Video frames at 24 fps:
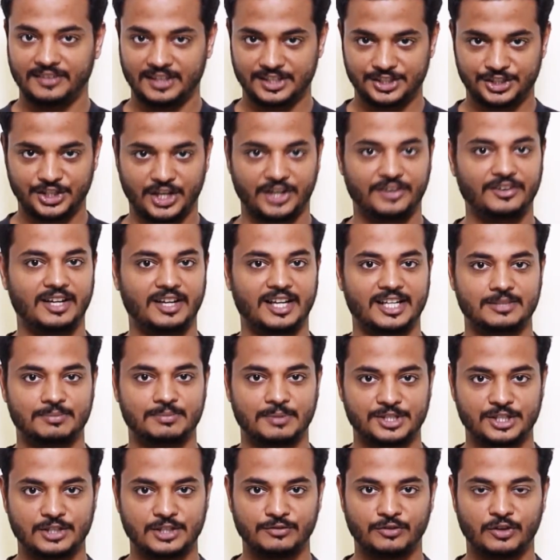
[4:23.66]
The general
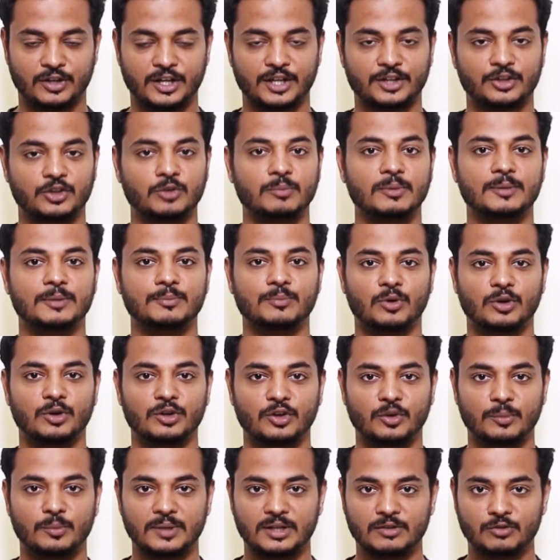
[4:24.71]
expression for a cubic
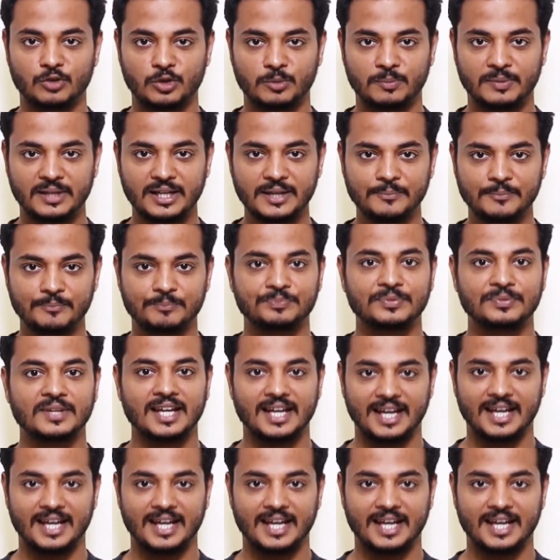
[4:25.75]
polynomial would be